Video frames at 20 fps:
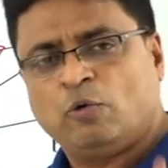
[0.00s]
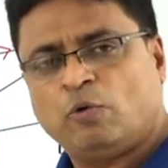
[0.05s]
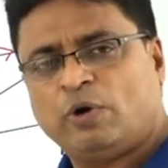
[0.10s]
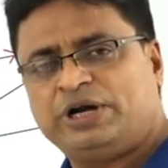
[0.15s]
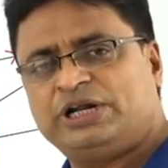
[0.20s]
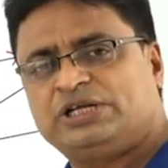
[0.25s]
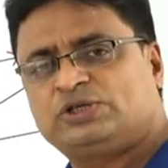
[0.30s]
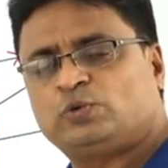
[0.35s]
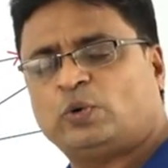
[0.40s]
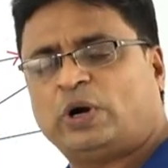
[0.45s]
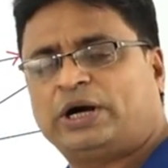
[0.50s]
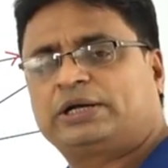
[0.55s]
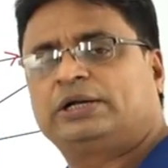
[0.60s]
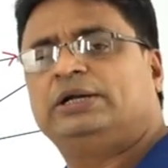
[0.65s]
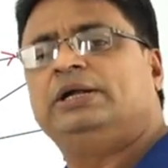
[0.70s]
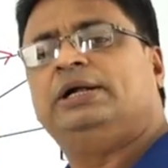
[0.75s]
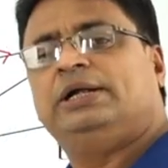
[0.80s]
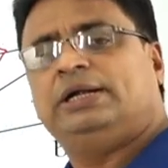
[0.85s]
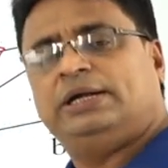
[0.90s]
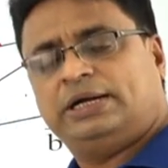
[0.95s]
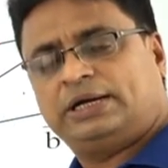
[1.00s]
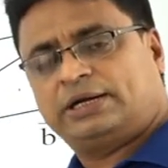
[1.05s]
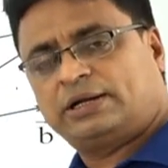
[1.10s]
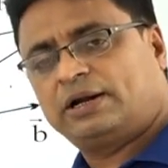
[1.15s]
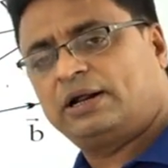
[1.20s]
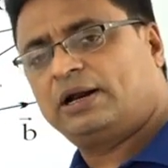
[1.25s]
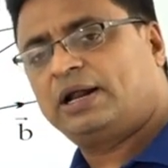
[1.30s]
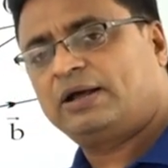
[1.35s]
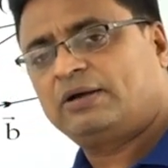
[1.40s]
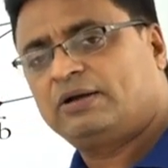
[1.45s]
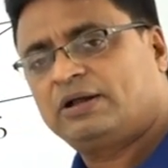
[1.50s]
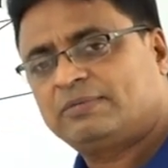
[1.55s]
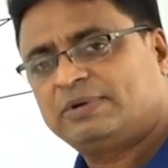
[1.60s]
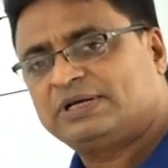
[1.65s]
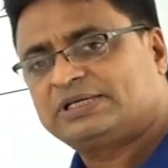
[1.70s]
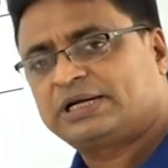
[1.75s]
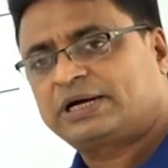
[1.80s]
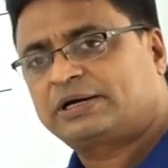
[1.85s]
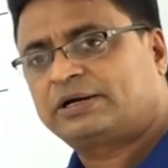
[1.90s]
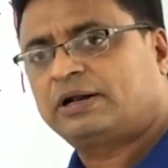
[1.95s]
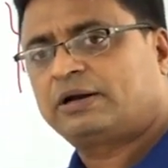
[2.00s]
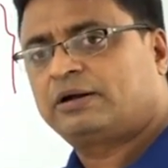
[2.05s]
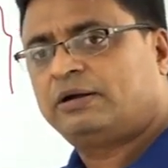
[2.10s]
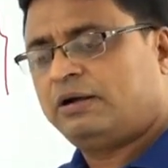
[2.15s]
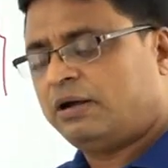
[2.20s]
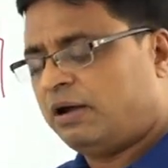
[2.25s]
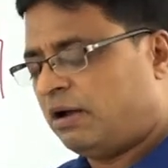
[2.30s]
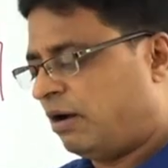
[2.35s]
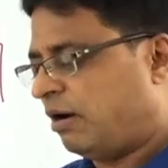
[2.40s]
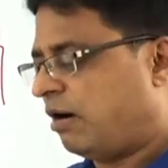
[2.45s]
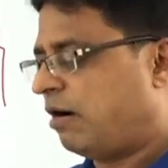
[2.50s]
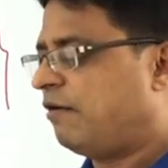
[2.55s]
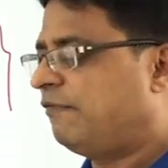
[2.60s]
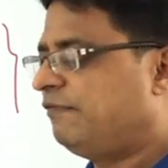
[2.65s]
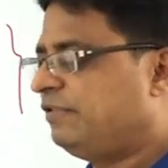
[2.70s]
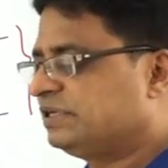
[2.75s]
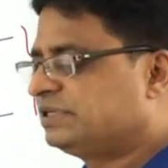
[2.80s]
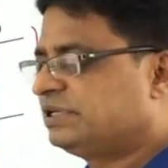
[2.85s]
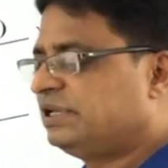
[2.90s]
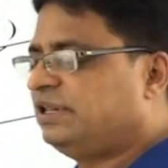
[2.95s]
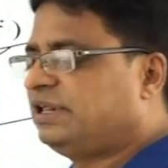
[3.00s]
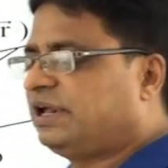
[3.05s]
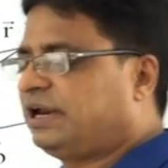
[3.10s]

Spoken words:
one is what? Internal angular bisector. Obviously,